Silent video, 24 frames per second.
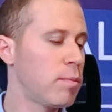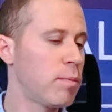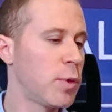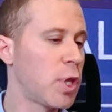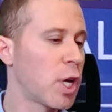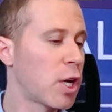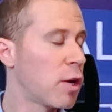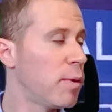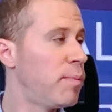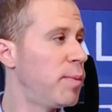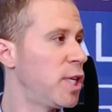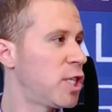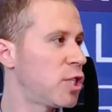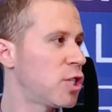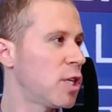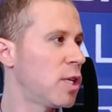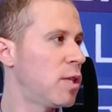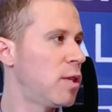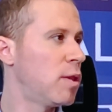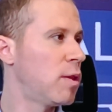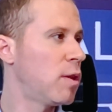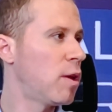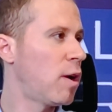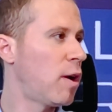the
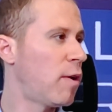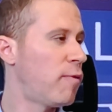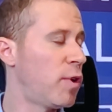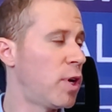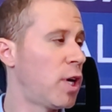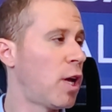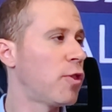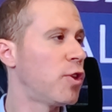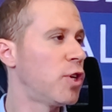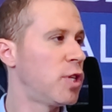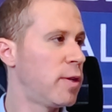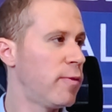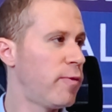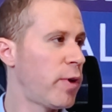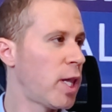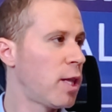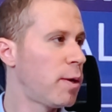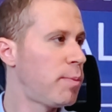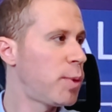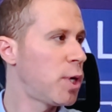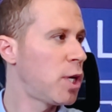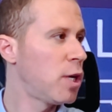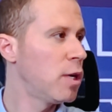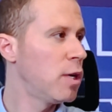commission of another
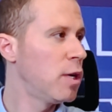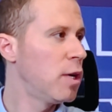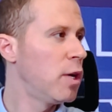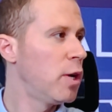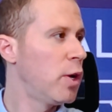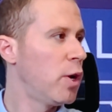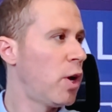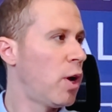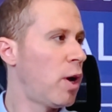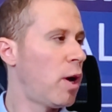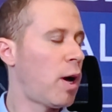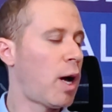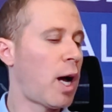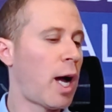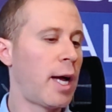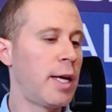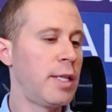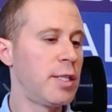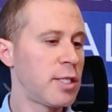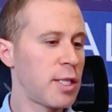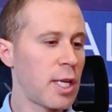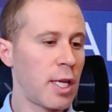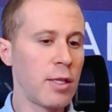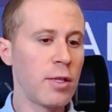developer, I
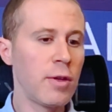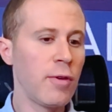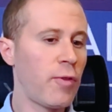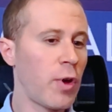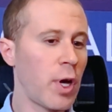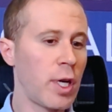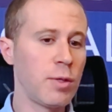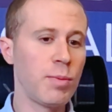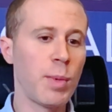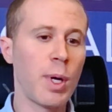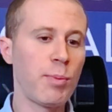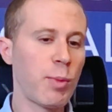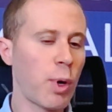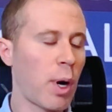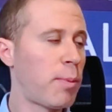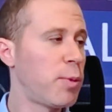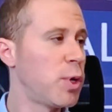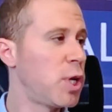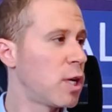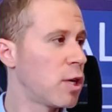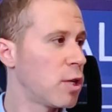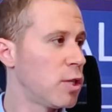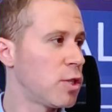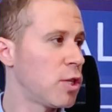incentivize my
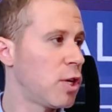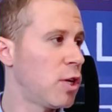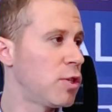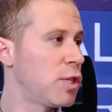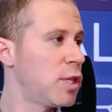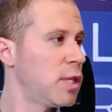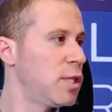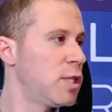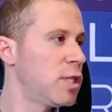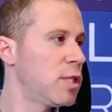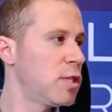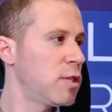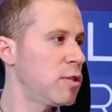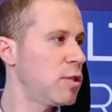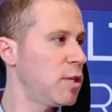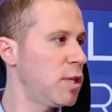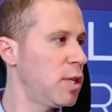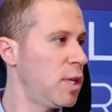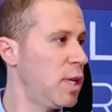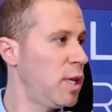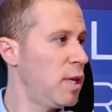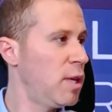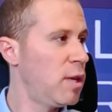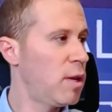property consultants
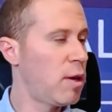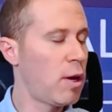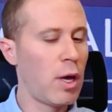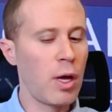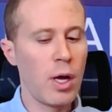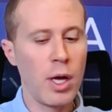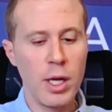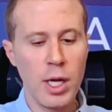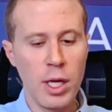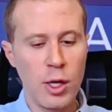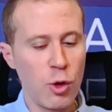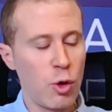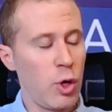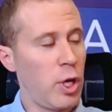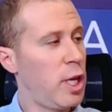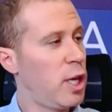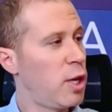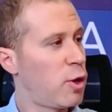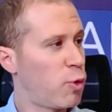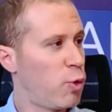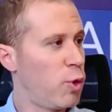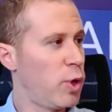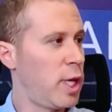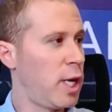
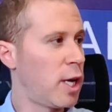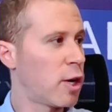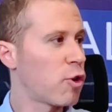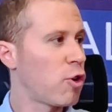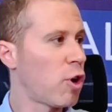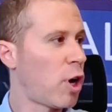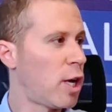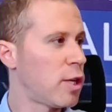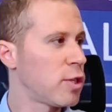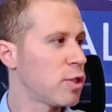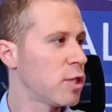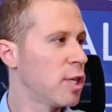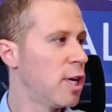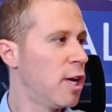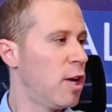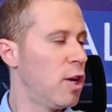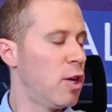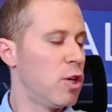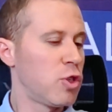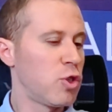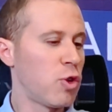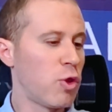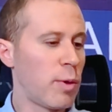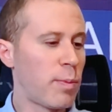equally across.
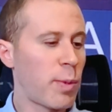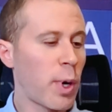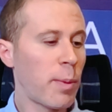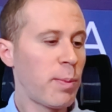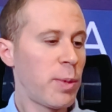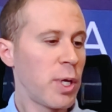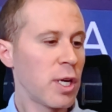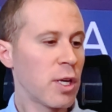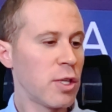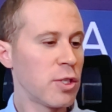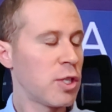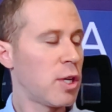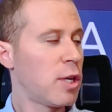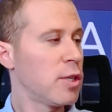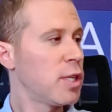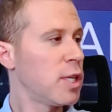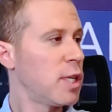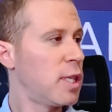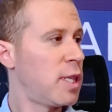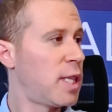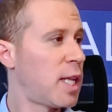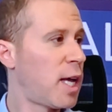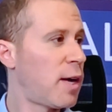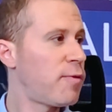So the property
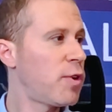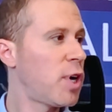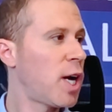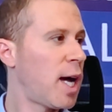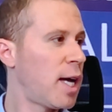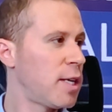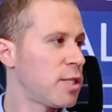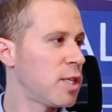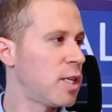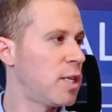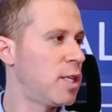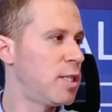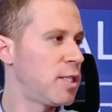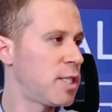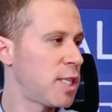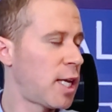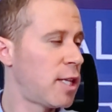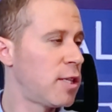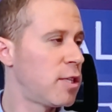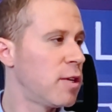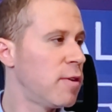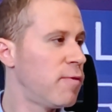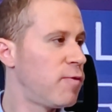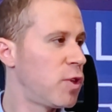consultant never has an
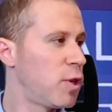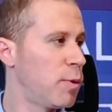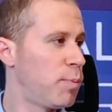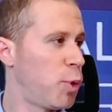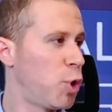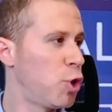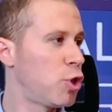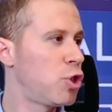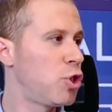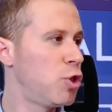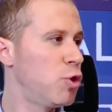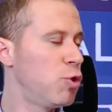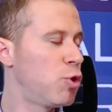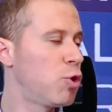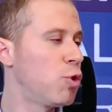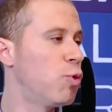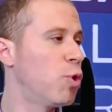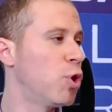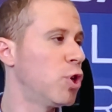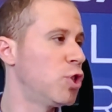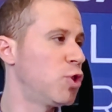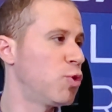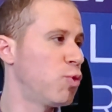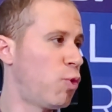incentive to push you
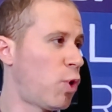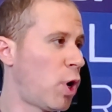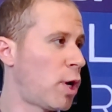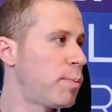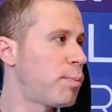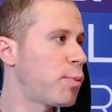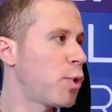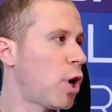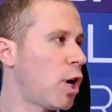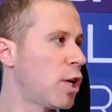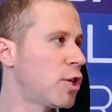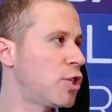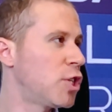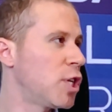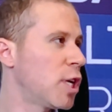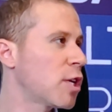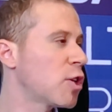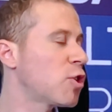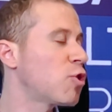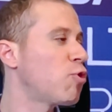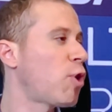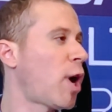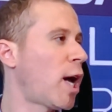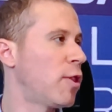towards one
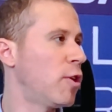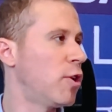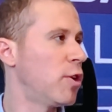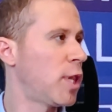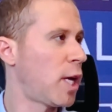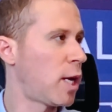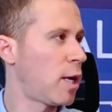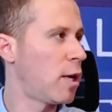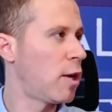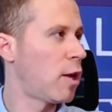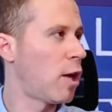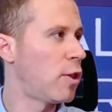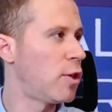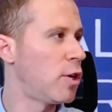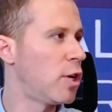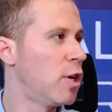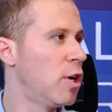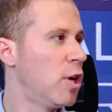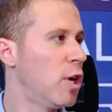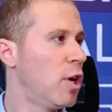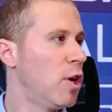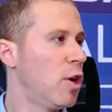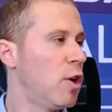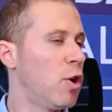project rather than another.
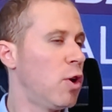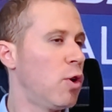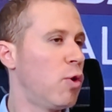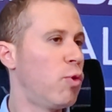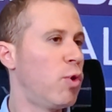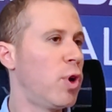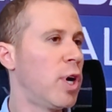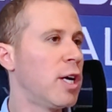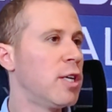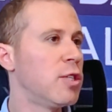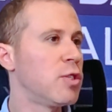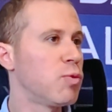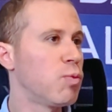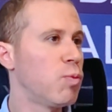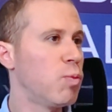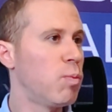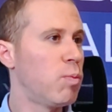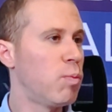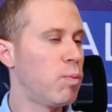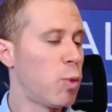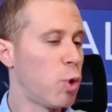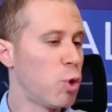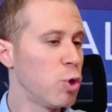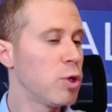Whereas
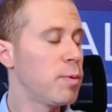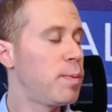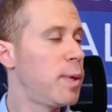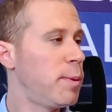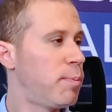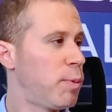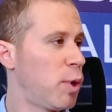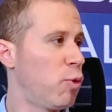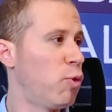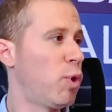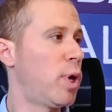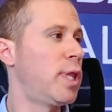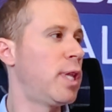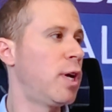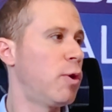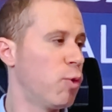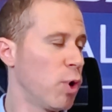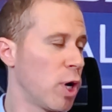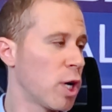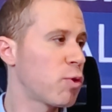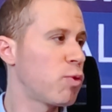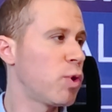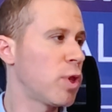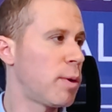most people, when they
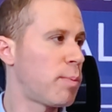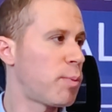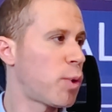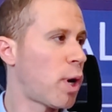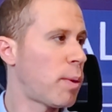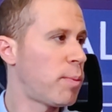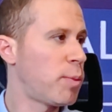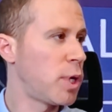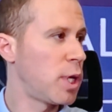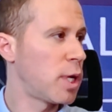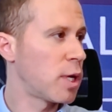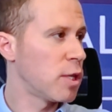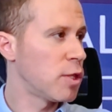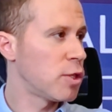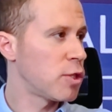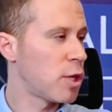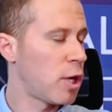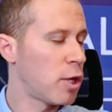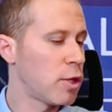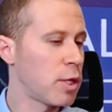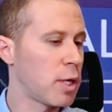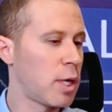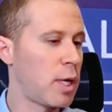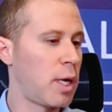work with a property
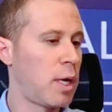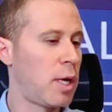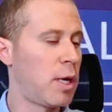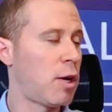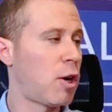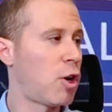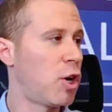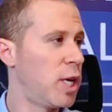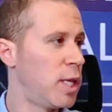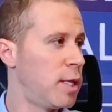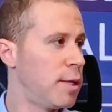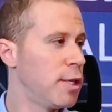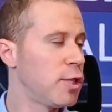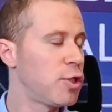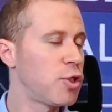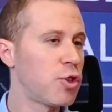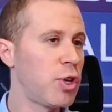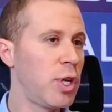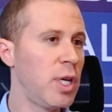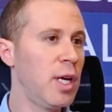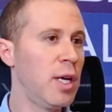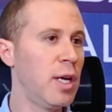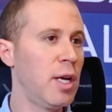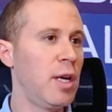consultant in our
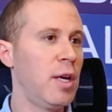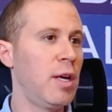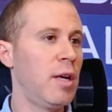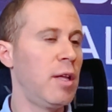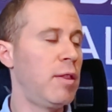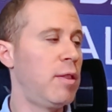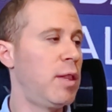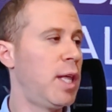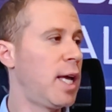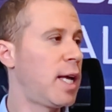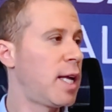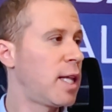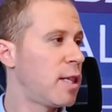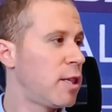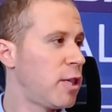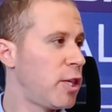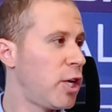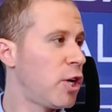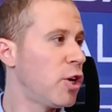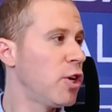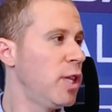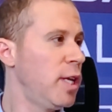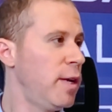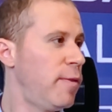industry, they
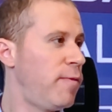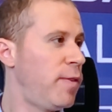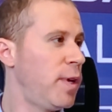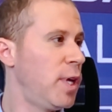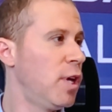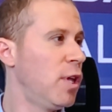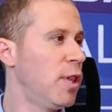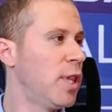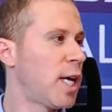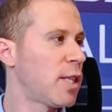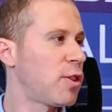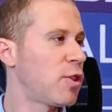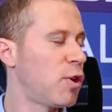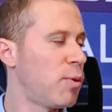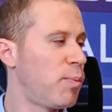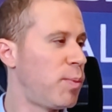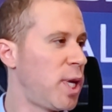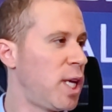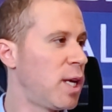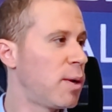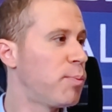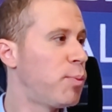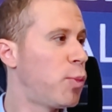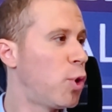clearly feel that they're
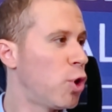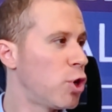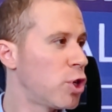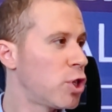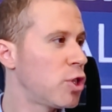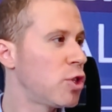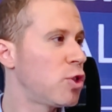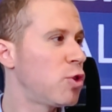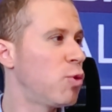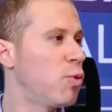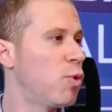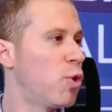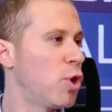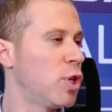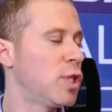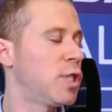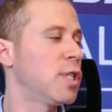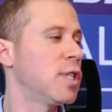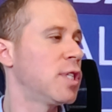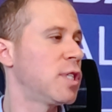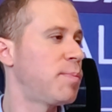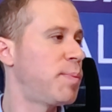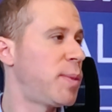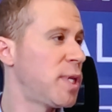being pushed
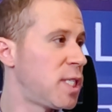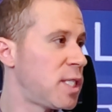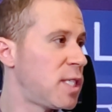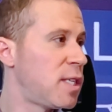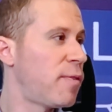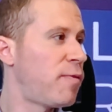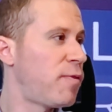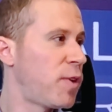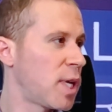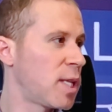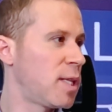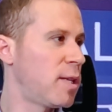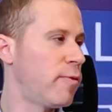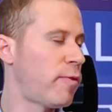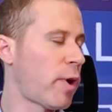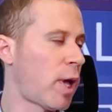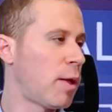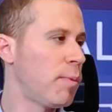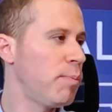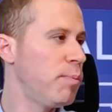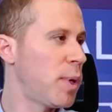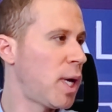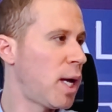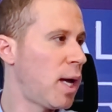towards a specific
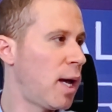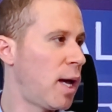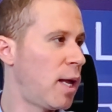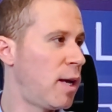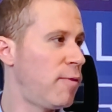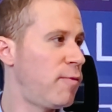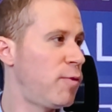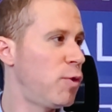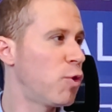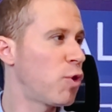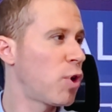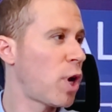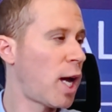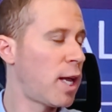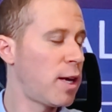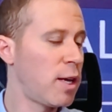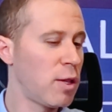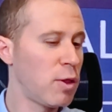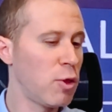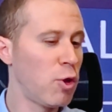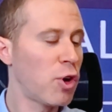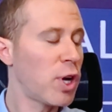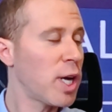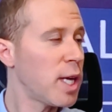development. And if you kind
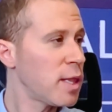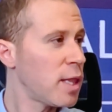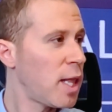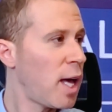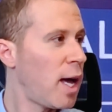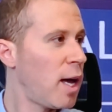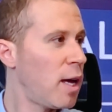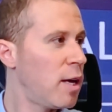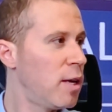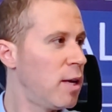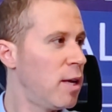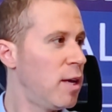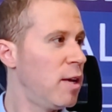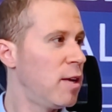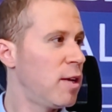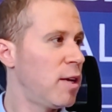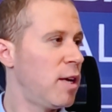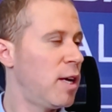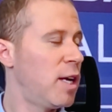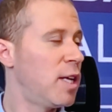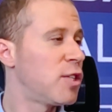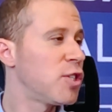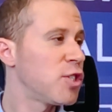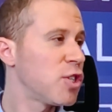of look at that,
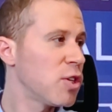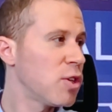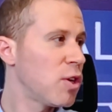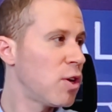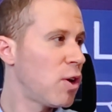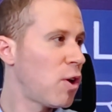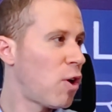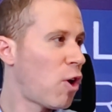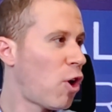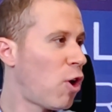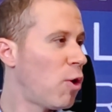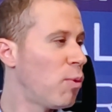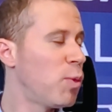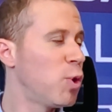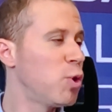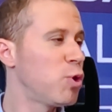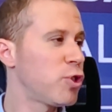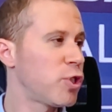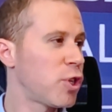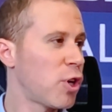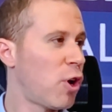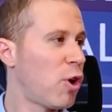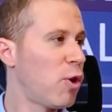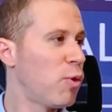it's
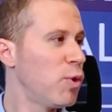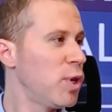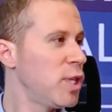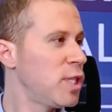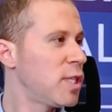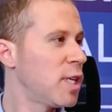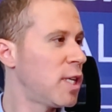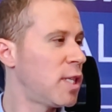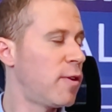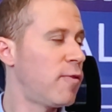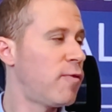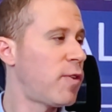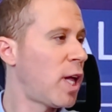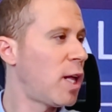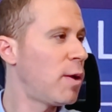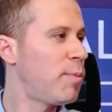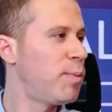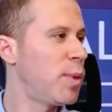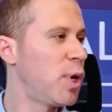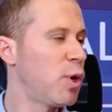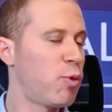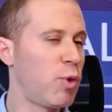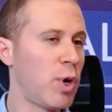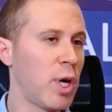almost always the
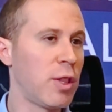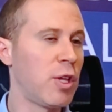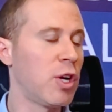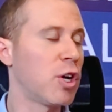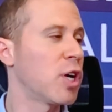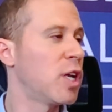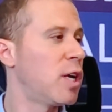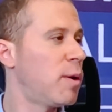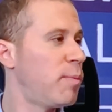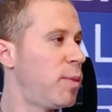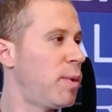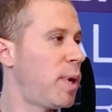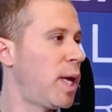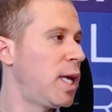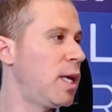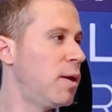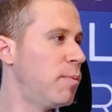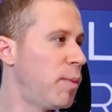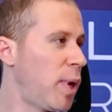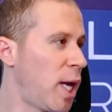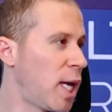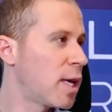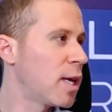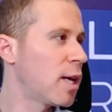development where they're going to be
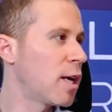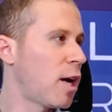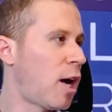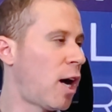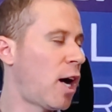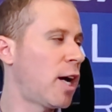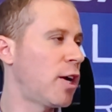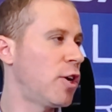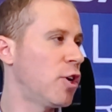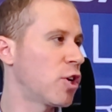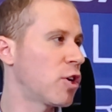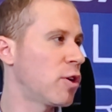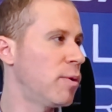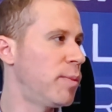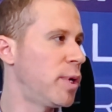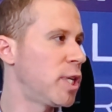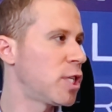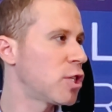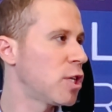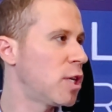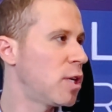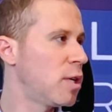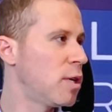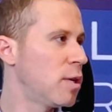making a higher commission.